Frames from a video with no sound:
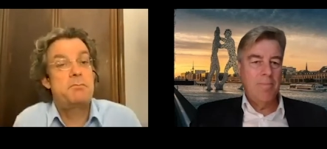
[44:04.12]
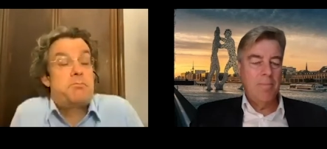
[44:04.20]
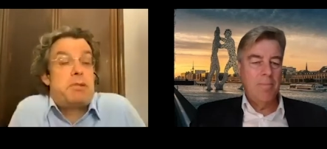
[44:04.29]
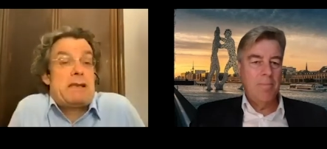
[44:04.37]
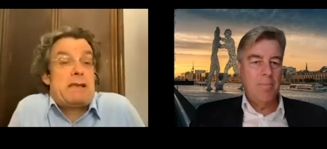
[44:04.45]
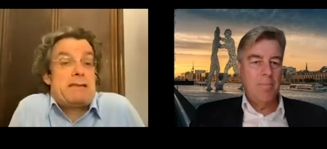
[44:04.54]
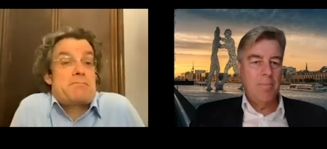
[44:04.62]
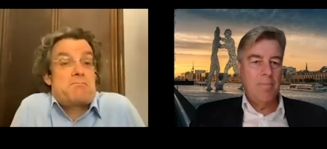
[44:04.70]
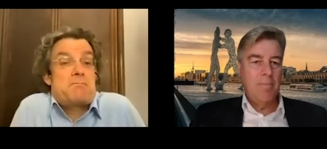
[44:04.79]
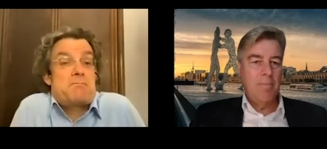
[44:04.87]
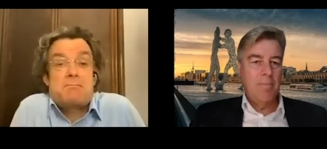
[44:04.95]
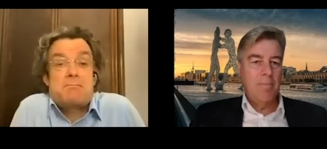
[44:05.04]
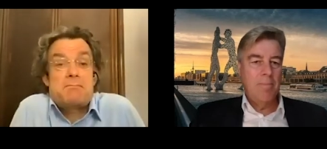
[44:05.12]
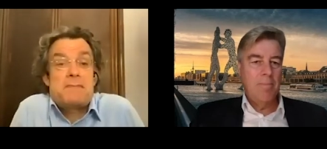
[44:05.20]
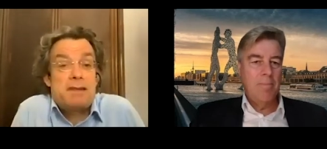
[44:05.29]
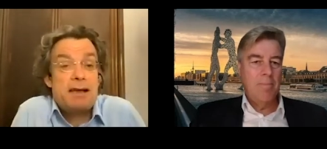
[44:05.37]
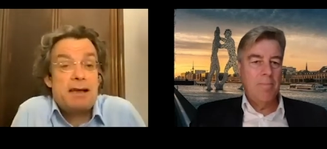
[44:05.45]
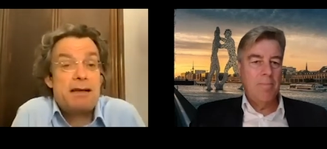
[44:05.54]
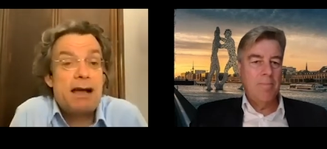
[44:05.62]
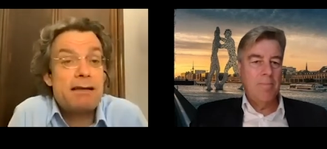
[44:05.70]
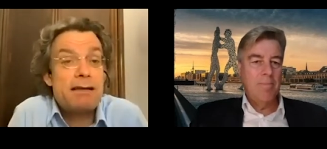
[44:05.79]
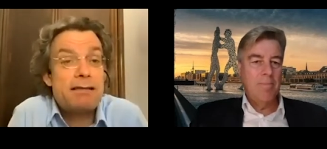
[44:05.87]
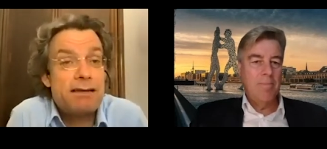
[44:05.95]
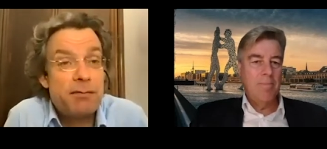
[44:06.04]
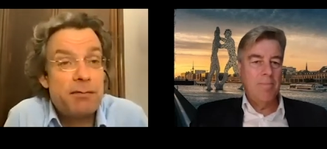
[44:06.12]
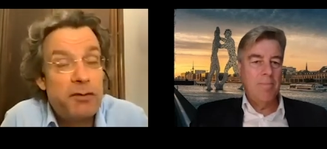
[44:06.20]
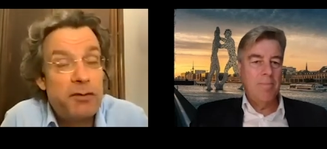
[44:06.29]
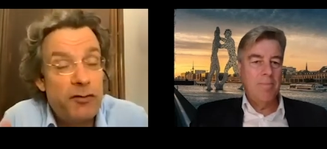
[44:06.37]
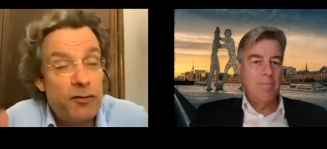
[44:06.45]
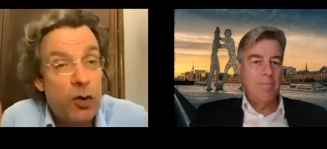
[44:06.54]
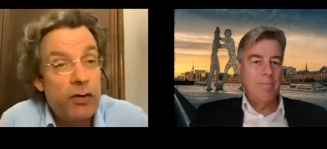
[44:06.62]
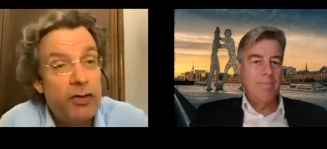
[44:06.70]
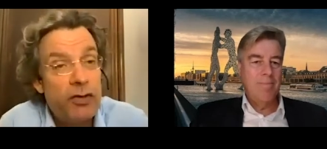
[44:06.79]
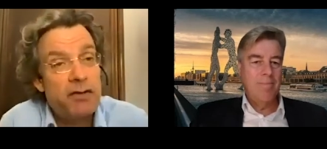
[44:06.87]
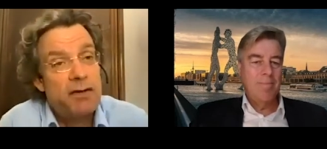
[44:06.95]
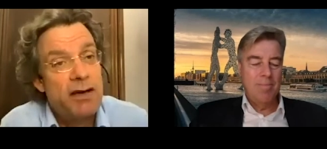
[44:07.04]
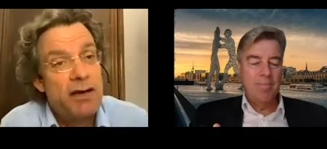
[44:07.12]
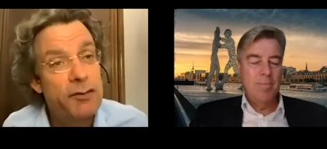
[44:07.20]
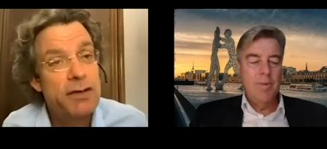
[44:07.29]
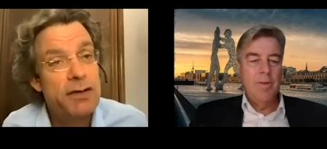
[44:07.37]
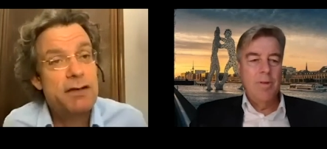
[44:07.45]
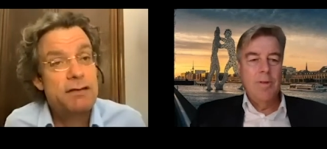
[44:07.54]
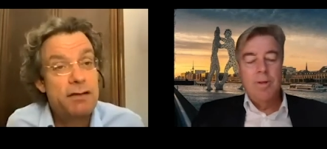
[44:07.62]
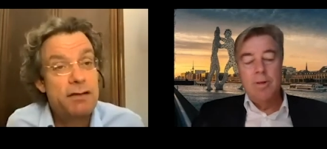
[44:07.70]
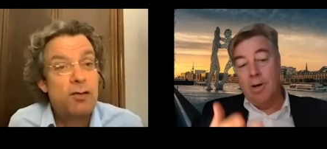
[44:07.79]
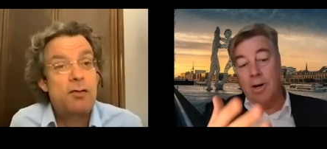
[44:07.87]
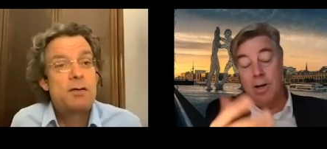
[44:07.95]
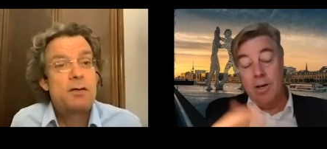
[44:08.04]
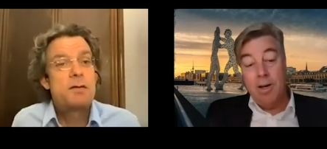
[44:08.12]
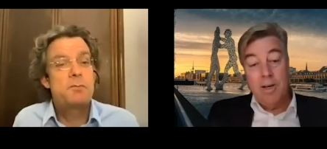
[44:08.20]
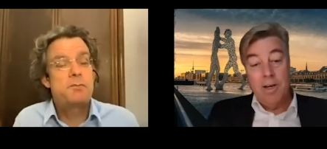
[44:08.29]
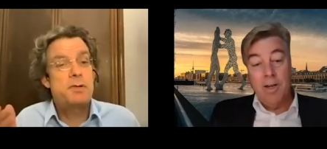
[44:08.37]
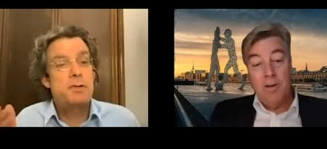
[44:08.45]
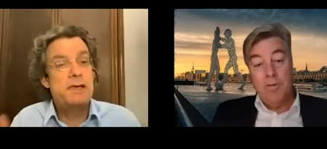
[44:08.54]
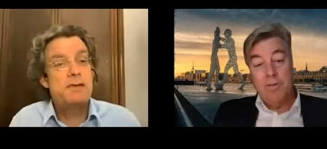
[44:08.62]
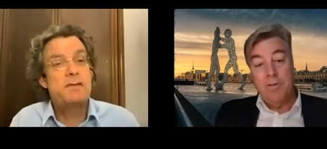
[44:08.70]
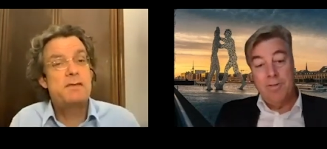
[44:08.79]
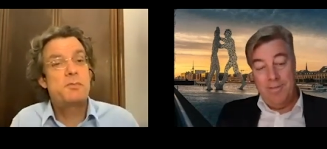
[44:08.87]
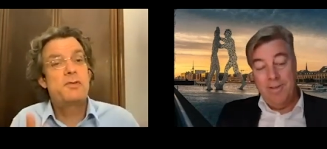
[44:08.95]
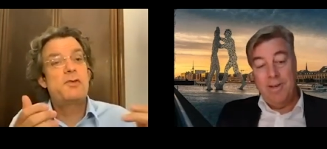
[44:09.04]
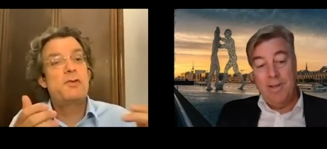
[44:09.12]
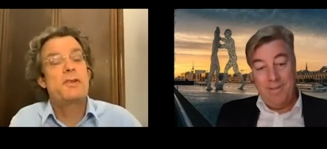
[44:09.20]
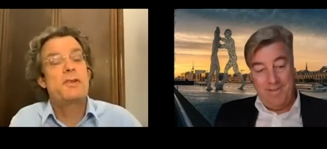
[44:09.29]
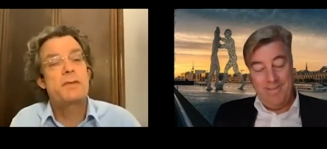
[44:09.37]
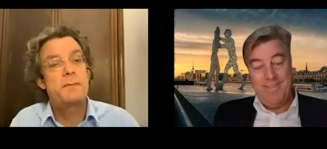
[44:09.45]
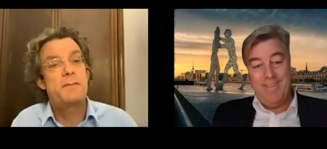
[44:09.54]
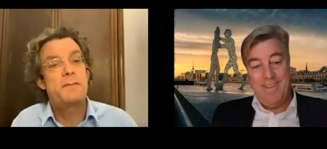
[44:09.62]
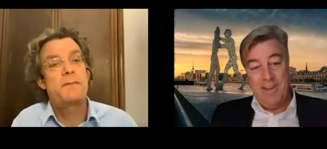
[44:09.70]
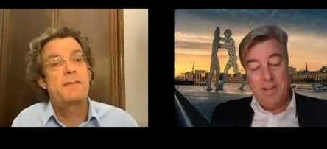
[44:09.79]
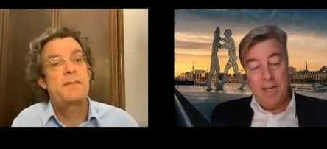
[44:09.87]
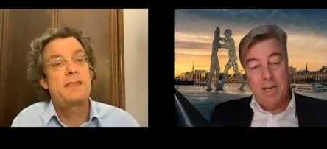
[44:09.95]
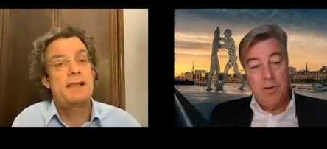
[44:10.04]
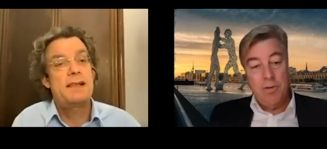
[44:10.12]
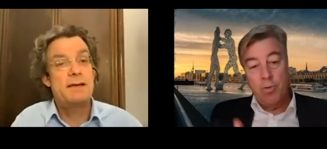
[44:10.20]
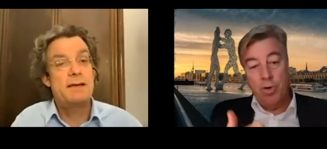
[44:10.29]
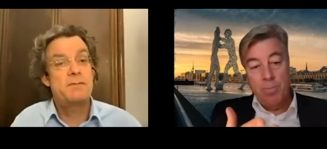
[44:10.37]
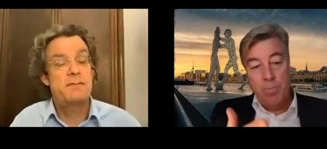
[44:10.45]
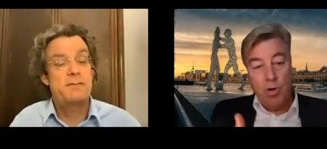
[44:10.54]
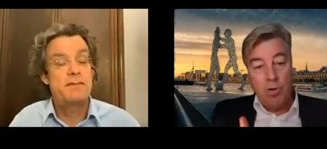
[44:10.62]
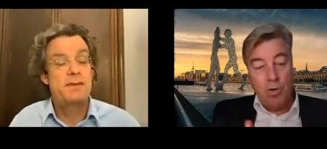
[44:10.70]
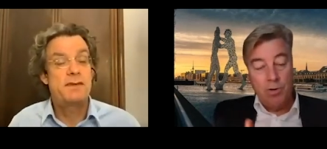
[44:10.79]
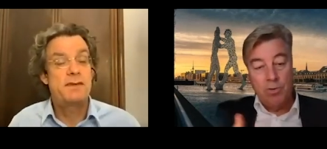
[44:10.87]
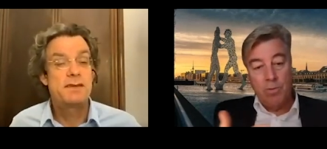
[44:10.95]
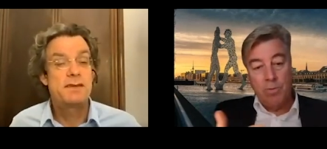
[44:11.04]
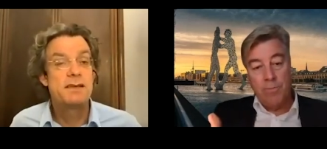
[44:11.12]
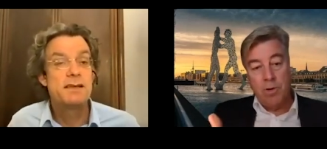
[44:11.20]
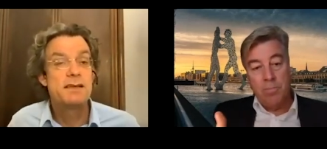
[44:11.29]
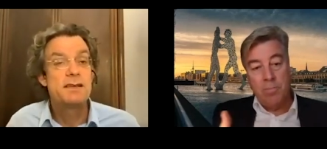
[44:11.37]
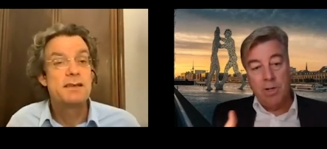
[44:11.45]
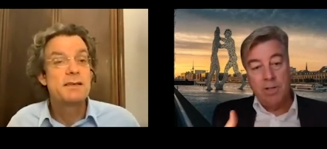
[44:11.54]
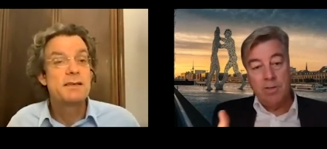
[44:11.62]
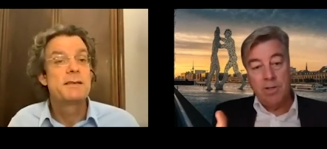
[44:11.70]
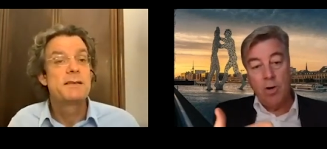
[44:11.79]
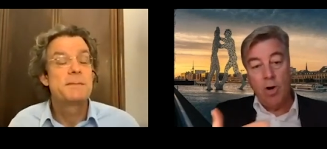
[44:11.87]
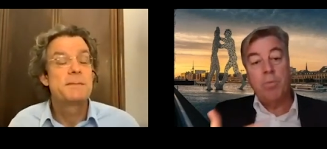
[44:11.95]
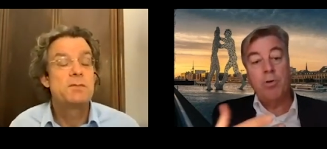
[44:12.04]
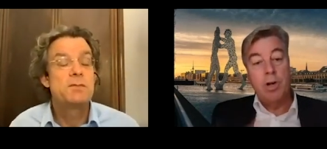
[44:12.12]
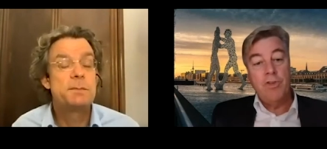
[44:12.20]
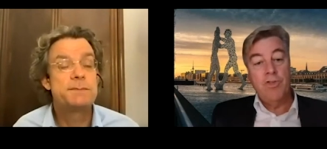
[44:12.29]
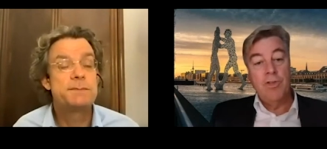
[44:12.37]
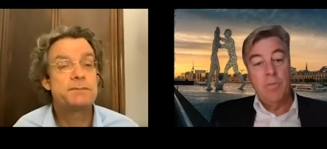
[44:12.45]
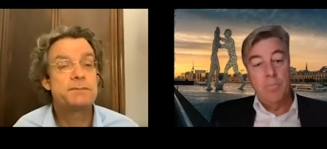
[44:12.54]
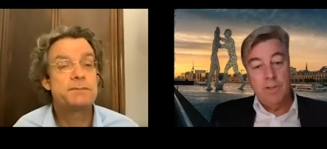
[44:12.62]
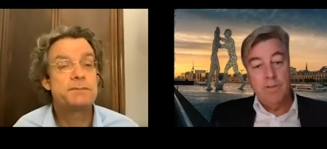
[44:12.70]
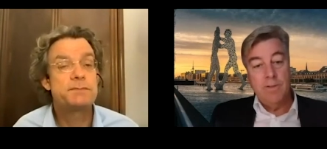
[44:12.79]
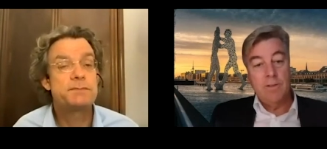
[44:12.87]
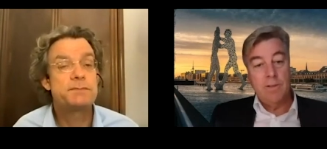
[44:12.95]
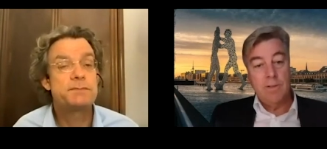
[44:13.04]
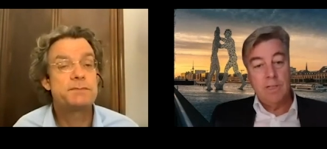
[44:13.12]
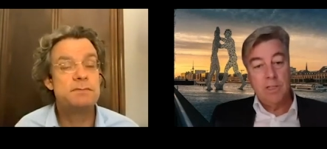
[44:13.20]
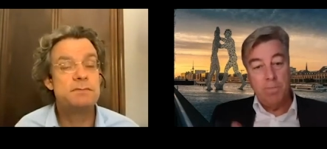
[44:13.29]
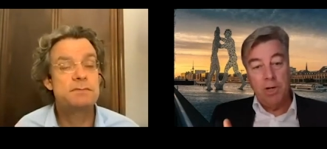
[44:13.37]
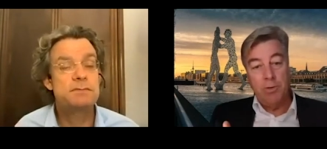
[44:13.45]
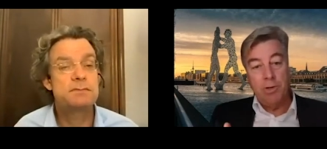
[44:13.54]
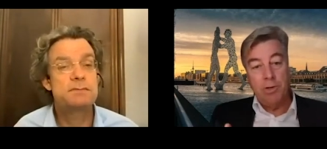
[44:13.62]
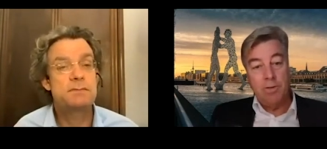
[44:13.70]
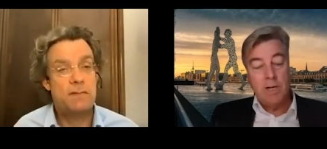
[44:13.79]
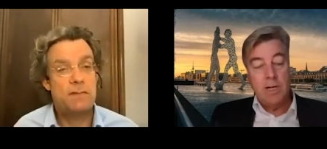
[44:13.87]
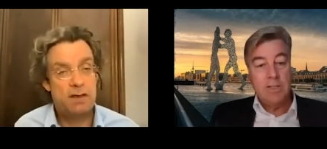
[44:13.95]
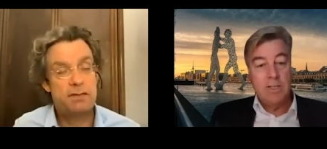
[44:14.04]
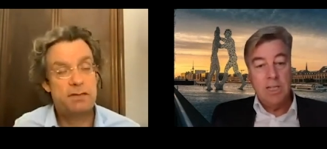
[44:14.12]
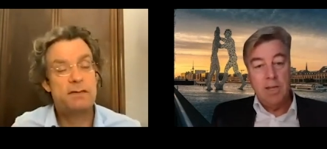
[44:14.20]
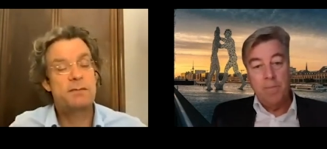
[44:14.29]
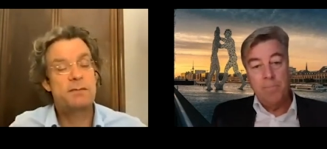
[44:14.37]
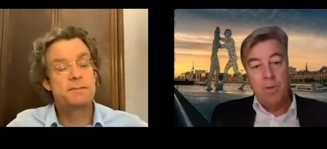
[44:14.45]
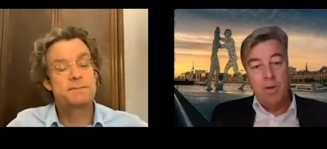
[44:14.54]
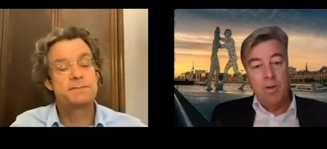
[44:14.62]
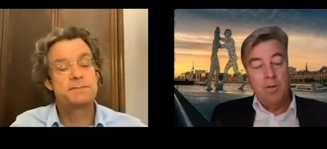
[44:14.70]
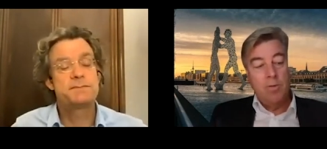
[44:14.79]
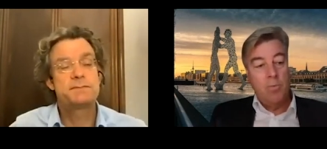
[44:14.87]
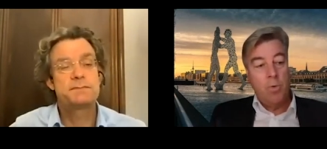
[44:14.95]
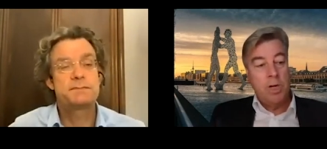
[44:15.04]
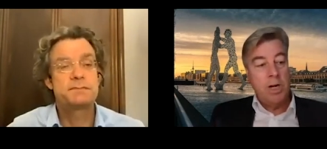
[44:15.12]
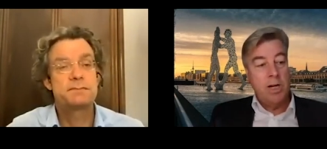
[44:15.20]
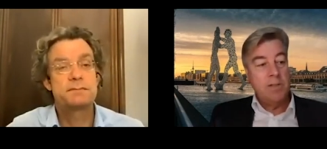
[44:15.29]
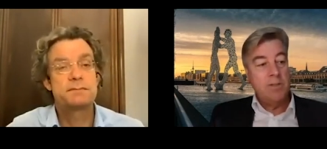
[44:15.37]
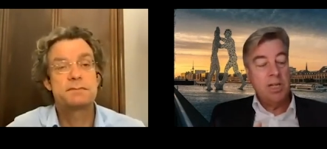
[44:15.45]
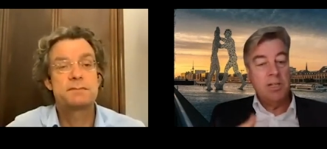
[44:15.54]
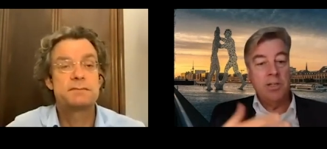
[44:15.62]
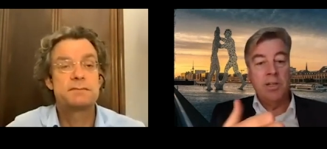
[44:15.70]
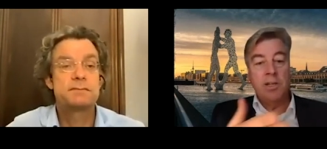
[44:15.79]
Speaker 1: but the customers want this kind of car, so I, I cannot produce it. I,
Speaker 2: I cannot yeah. agree more. Also, from let's say operational business experience, I see when I send